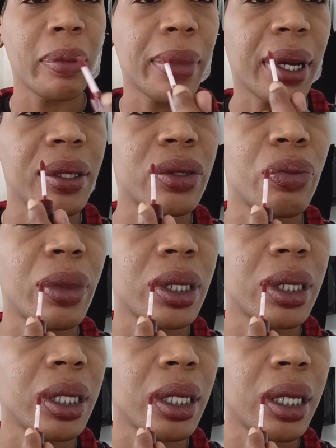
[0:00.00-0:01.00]
I've been buying so
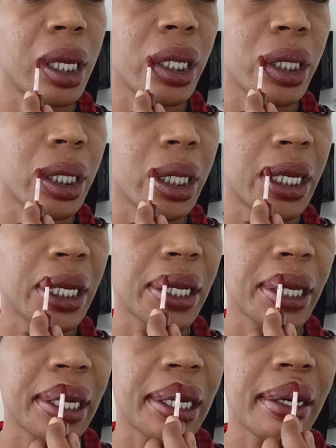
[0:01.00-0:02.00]
much Nicka K
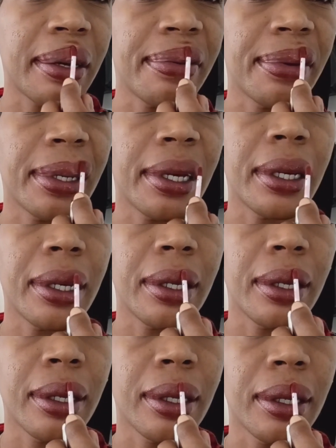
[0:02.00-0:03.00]
shit. Oh, I
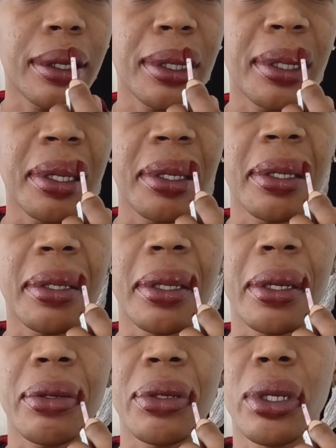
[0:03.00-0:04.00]
forgot. This
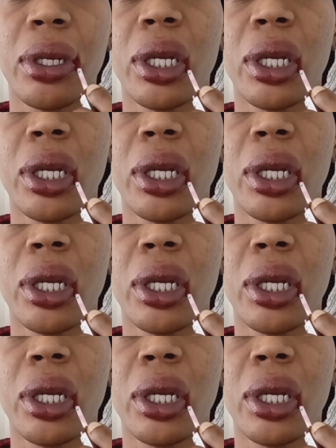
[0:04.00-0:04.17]
is NYX.